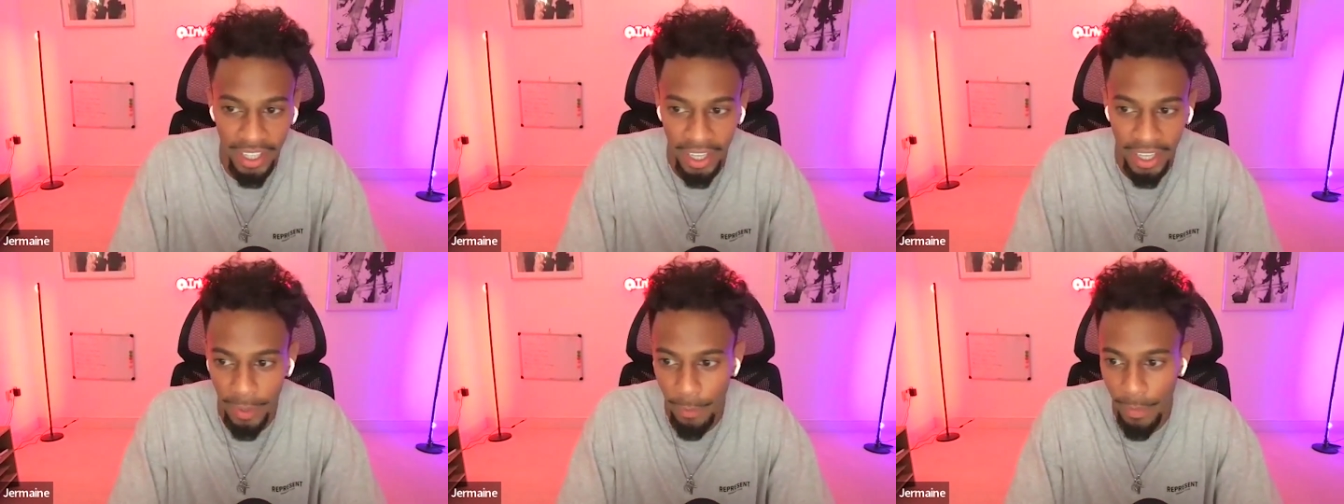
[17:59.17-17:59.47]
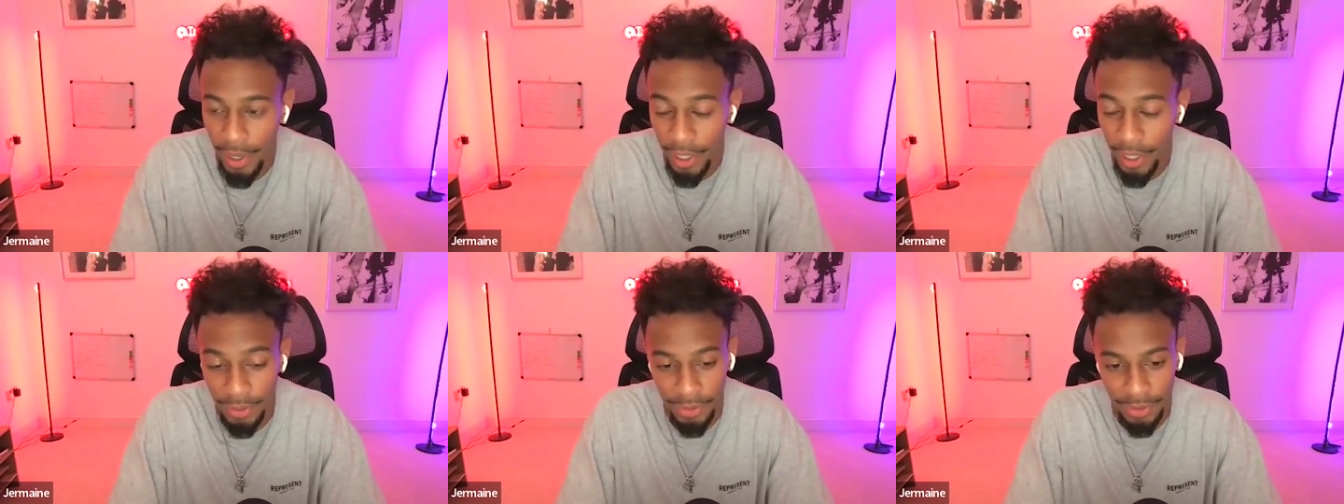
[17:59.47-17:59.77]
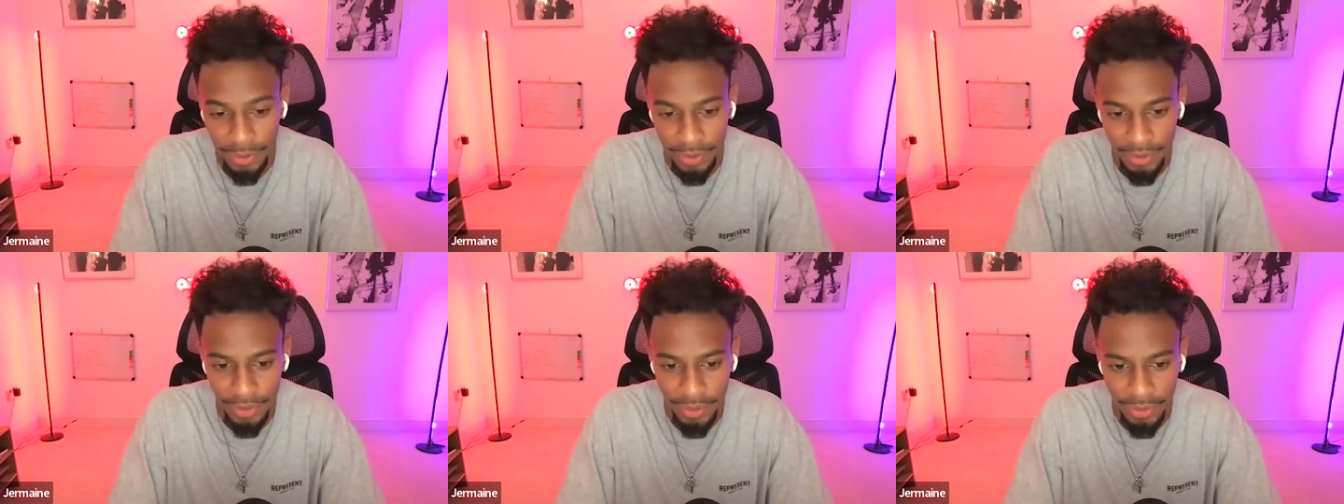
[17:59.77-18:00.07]
And I
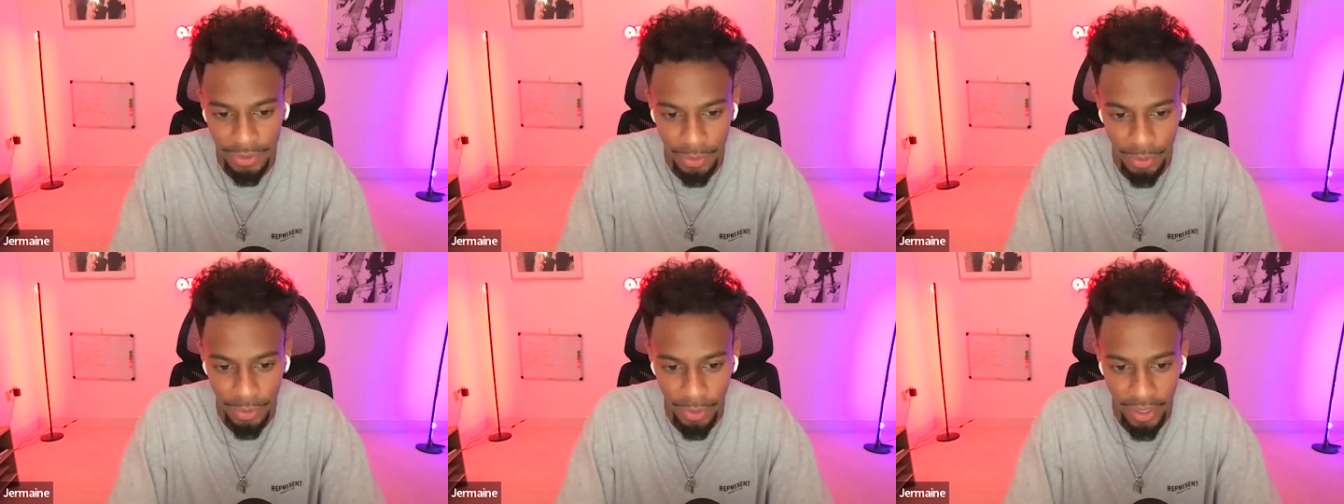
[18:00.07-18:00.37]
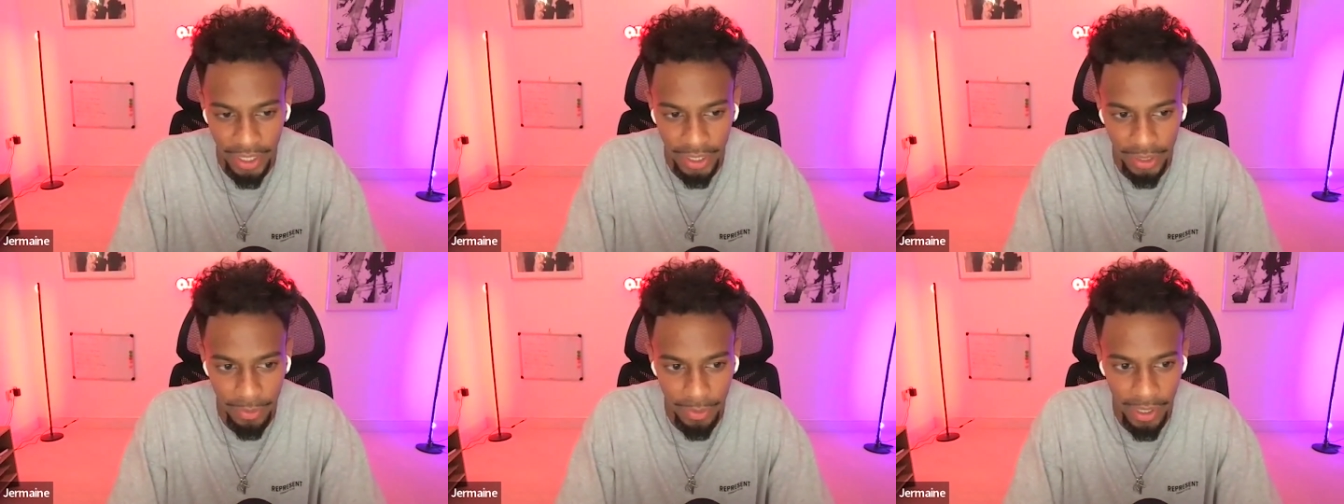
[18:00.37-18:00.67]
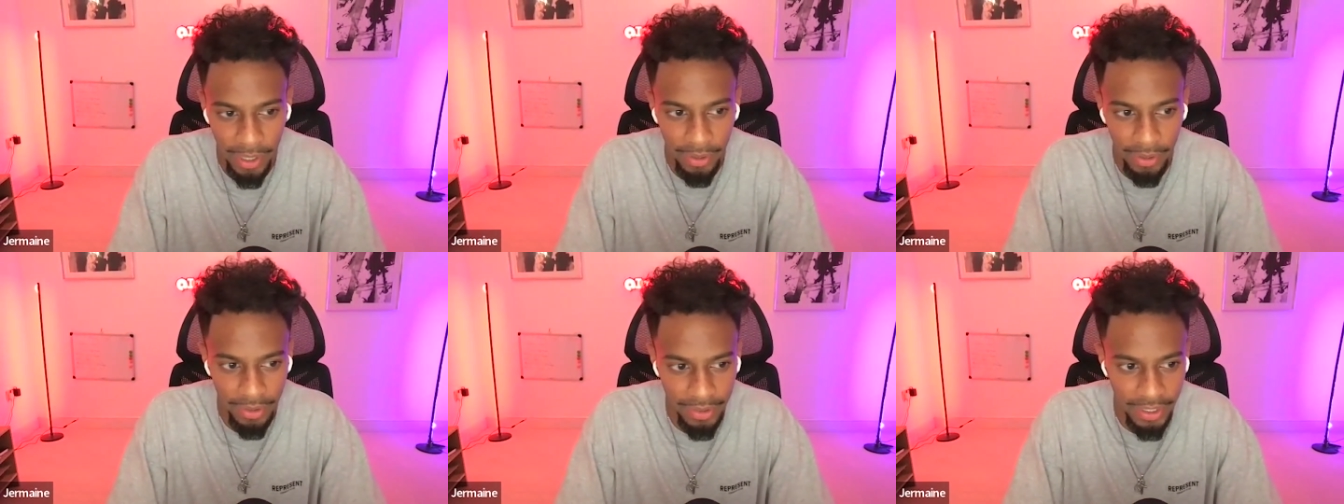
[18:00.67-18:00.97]
just saw like,
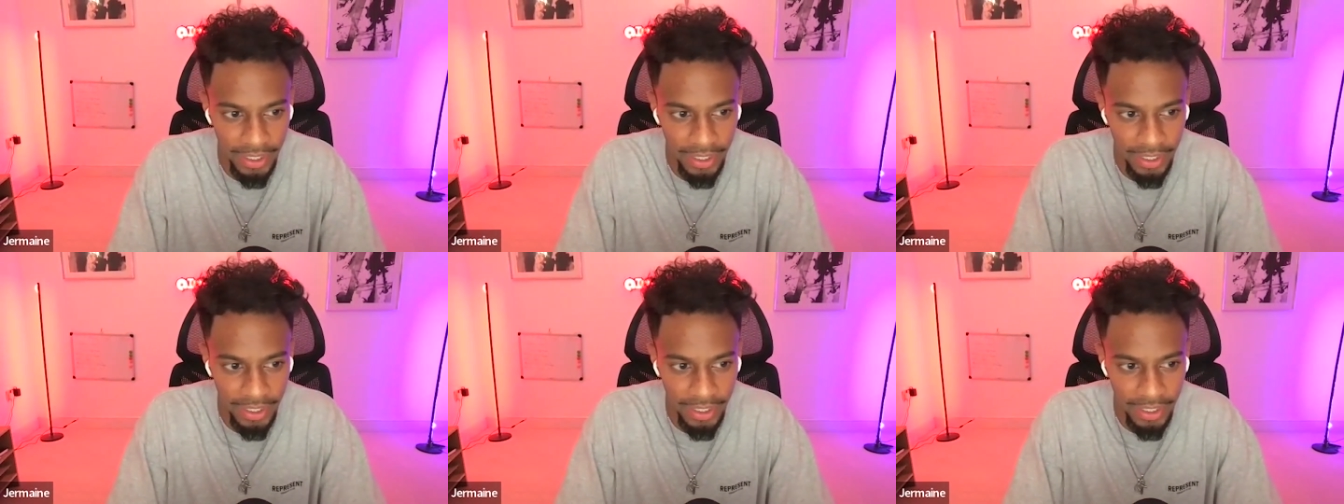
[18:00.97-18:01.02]
wow,